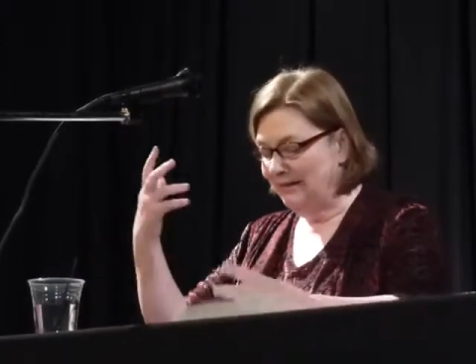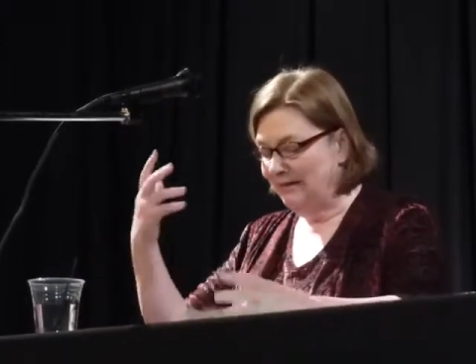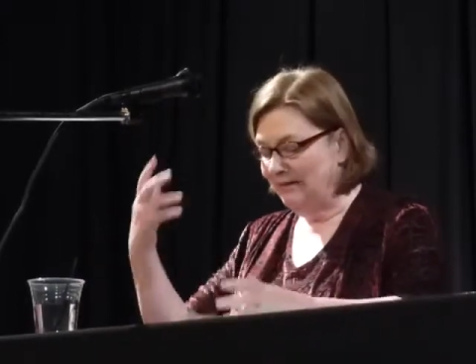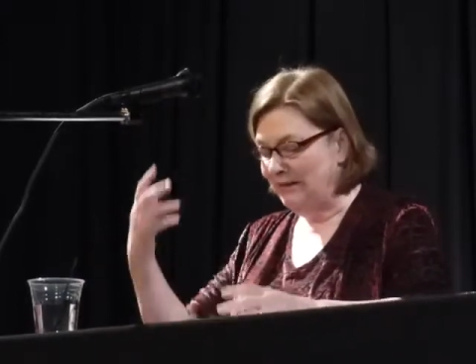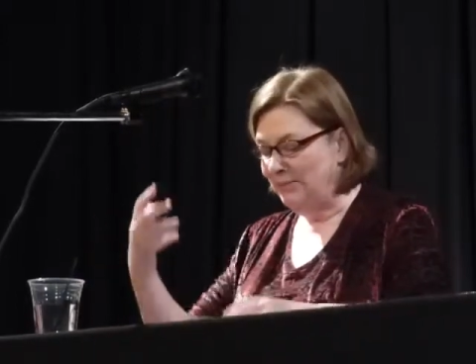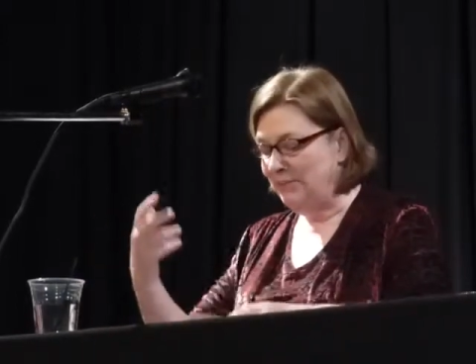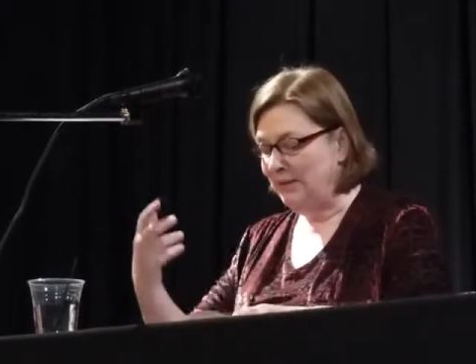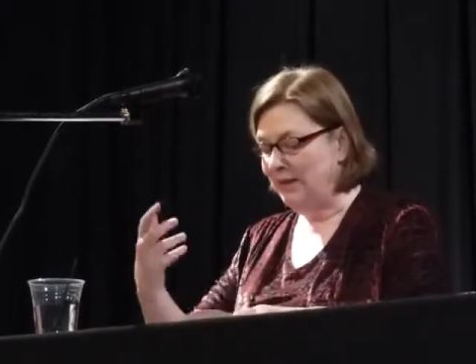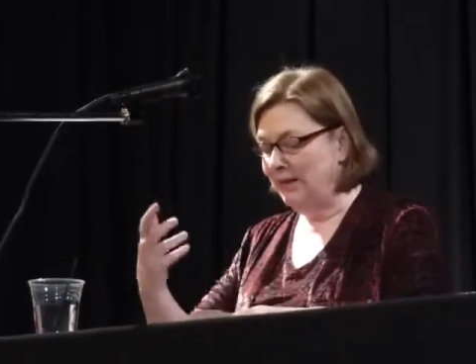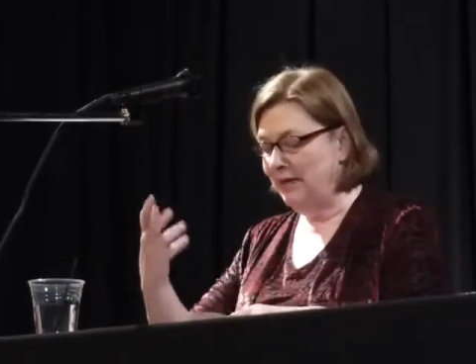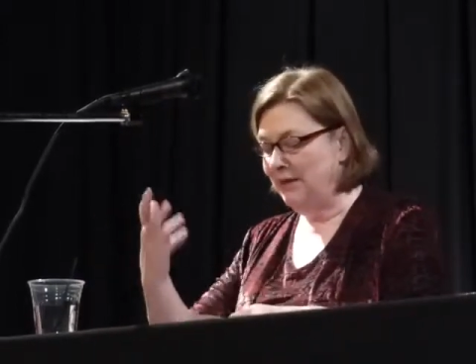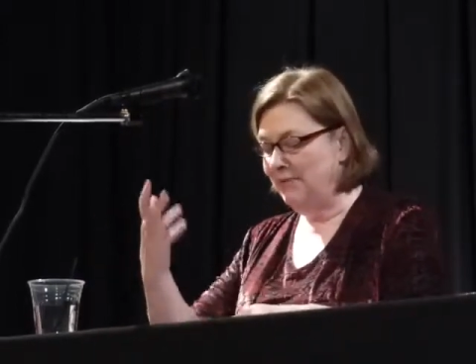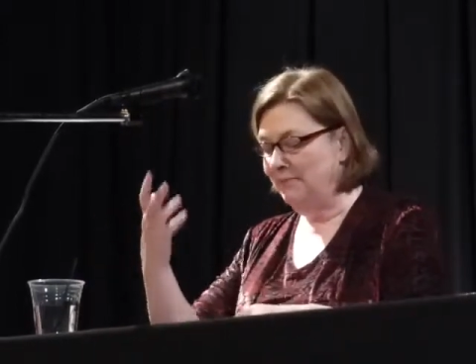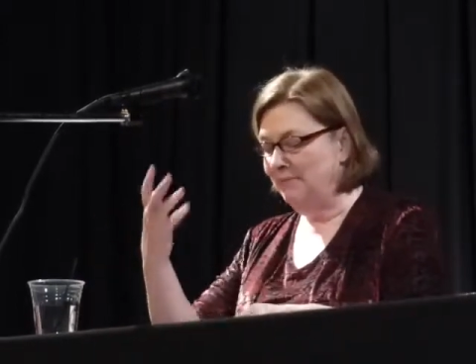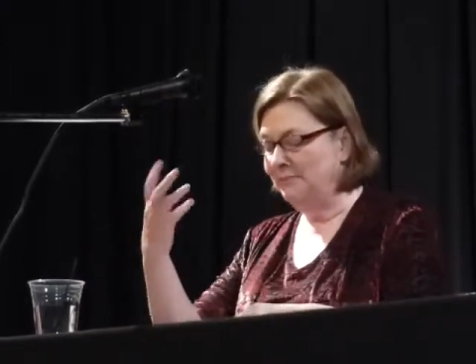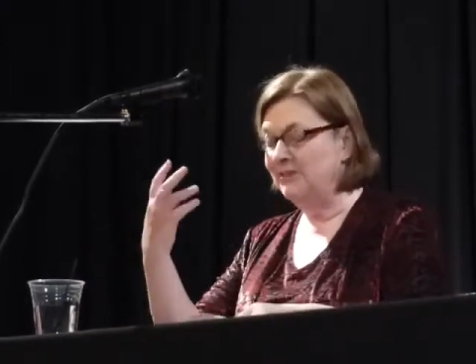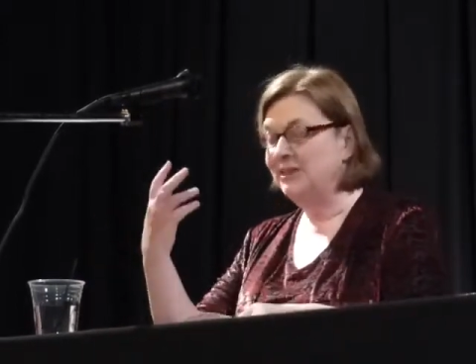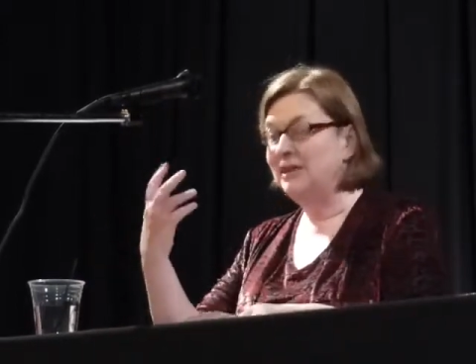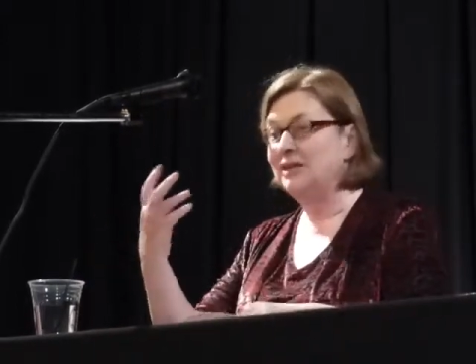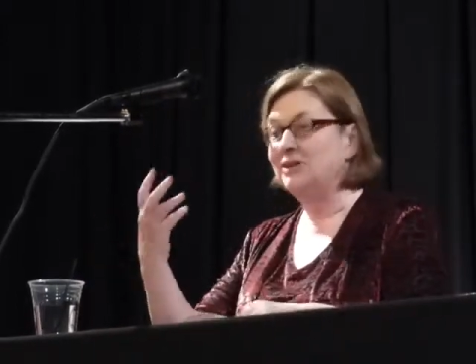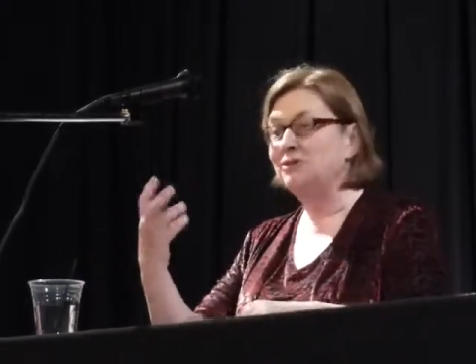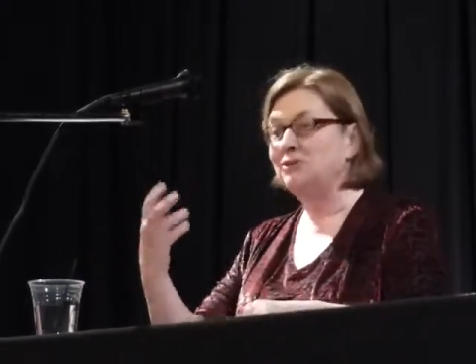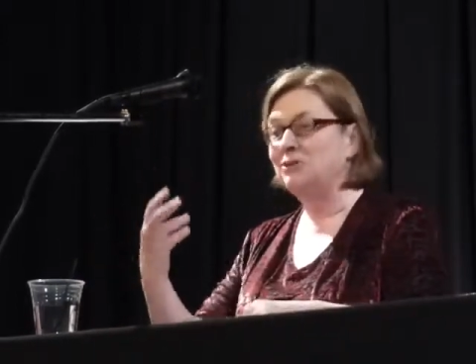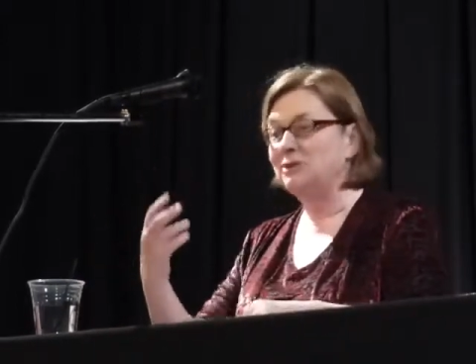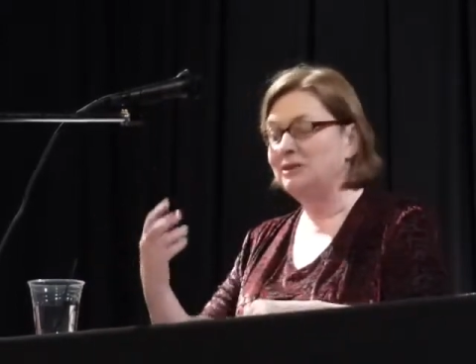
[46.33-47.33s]
they become
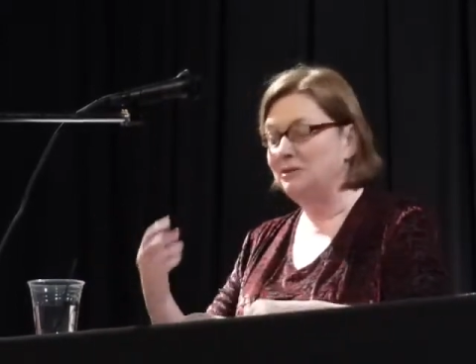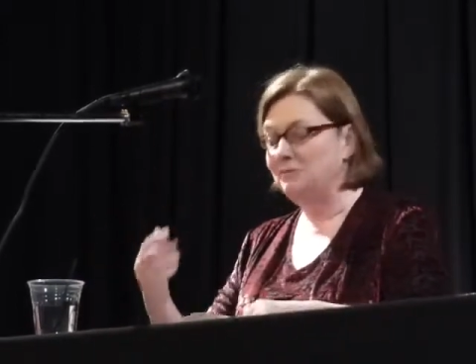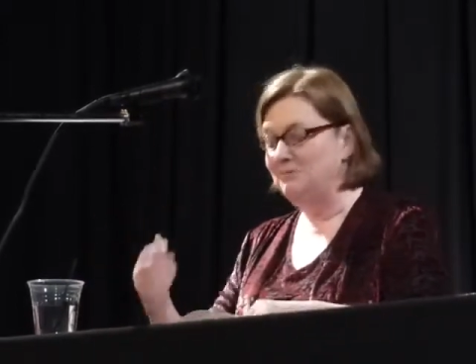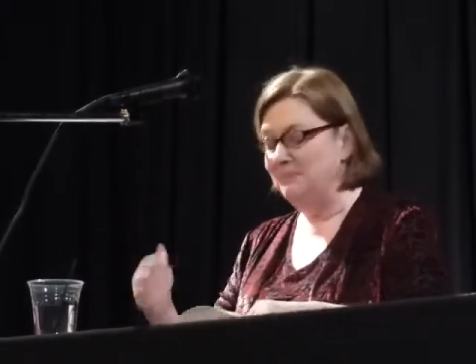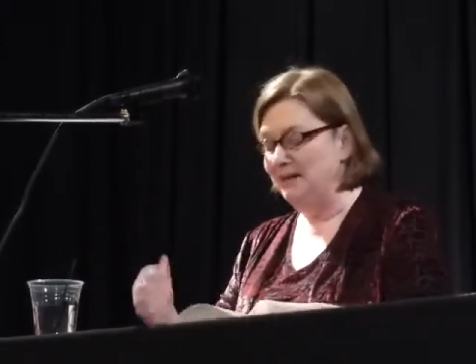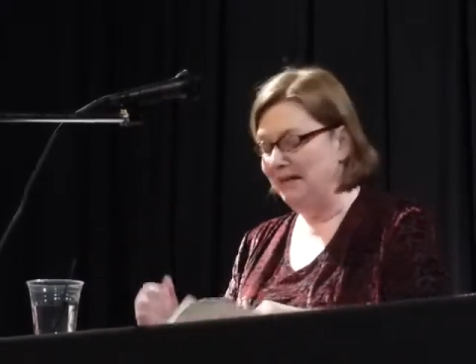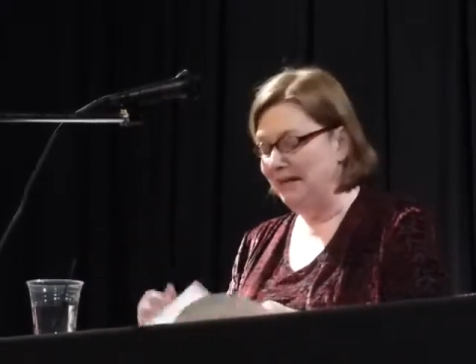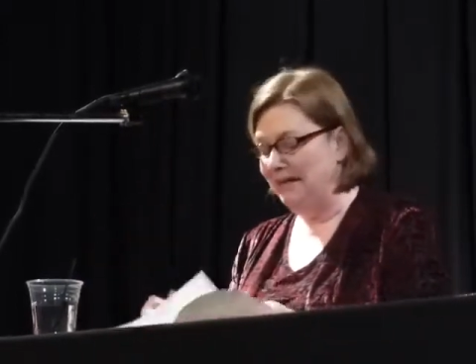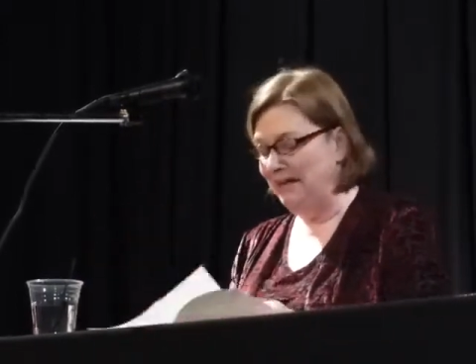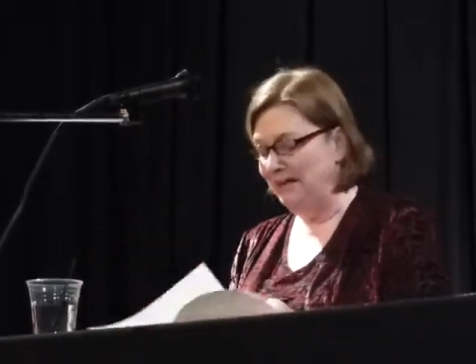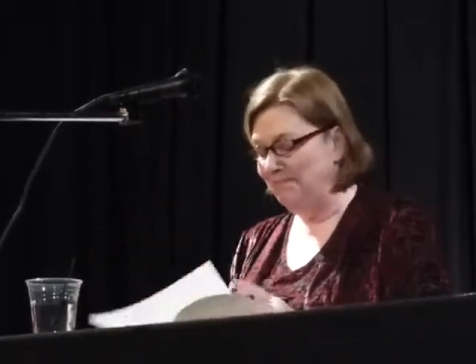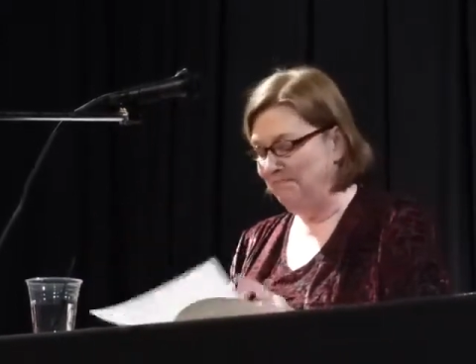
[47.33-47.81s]
things with a meaning.